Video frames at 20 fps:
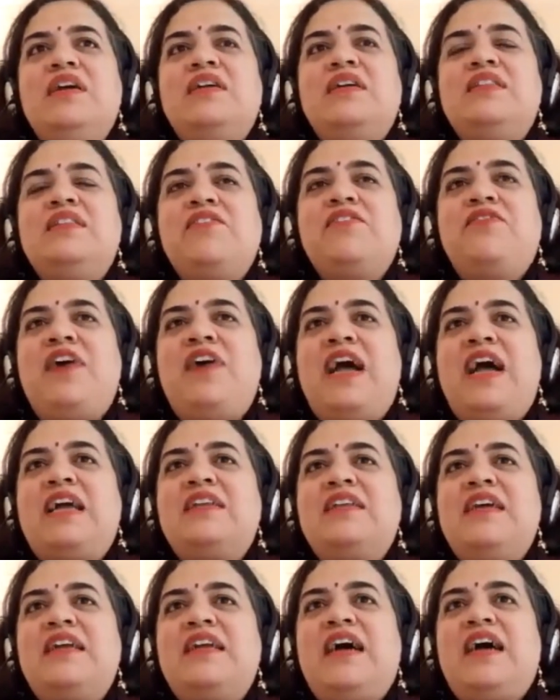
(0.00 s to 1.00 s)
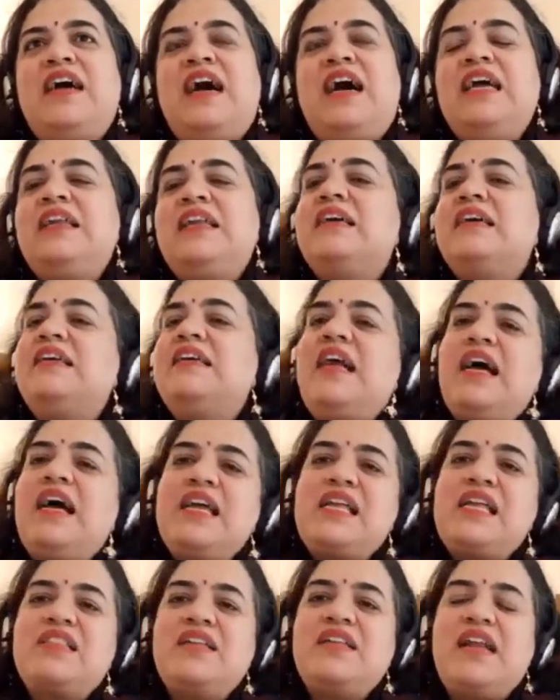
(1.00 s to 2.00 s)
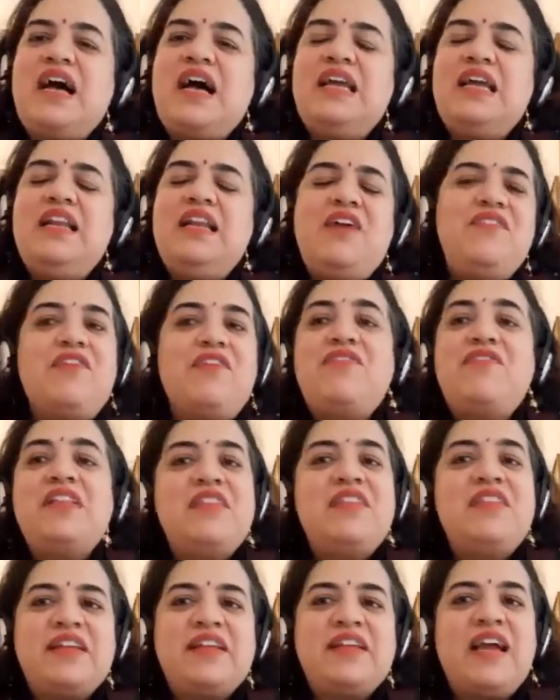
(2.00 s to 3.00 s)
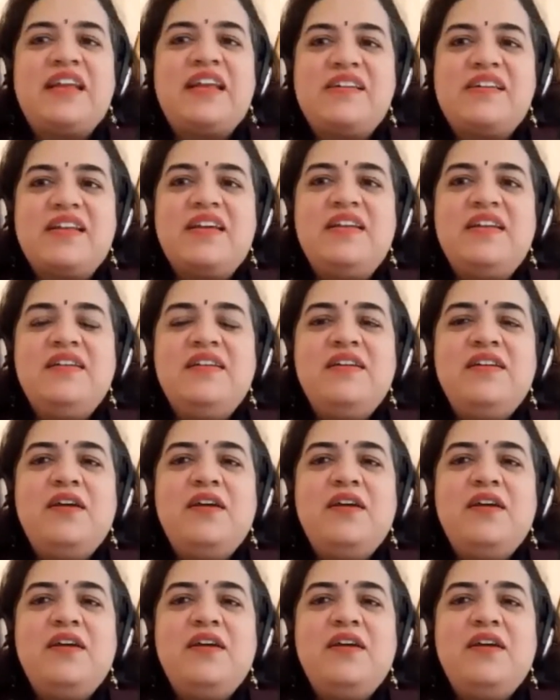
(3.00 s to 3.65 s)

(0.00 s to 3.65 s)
the fact that I realized that I loved everything that I did,